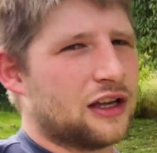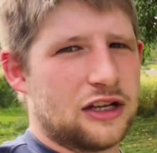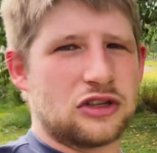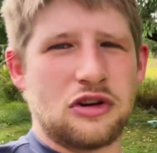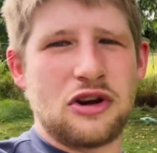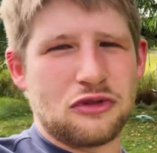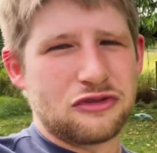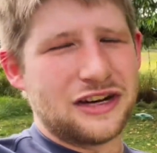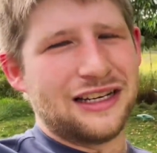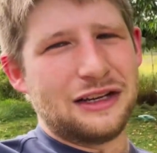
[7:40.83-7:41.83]
a
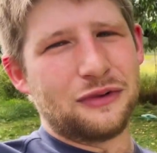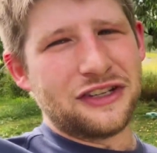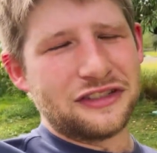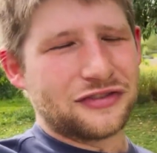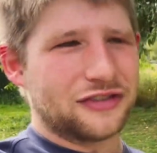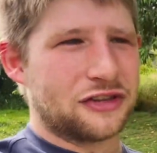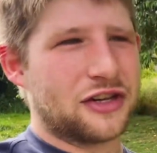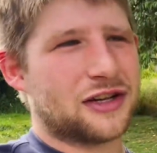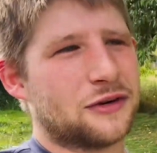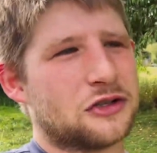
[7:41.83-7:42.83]
really wonderful
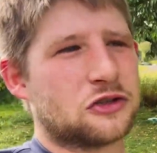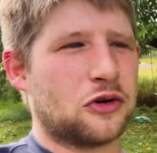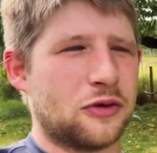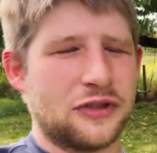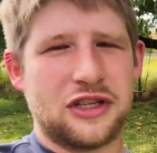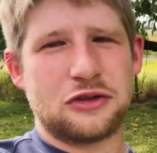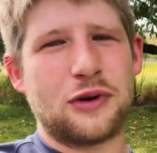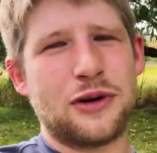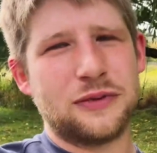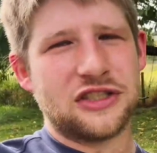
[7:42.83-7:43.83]
thing about Storm, and that's
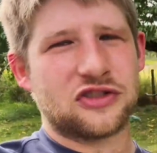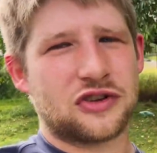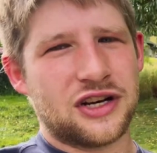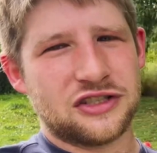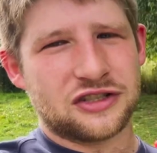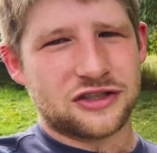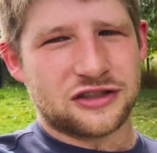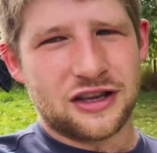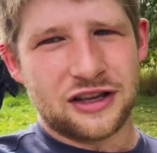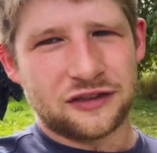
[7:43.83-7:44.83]
probably strange to
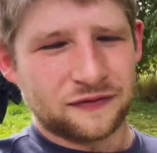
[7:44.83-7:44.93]
say.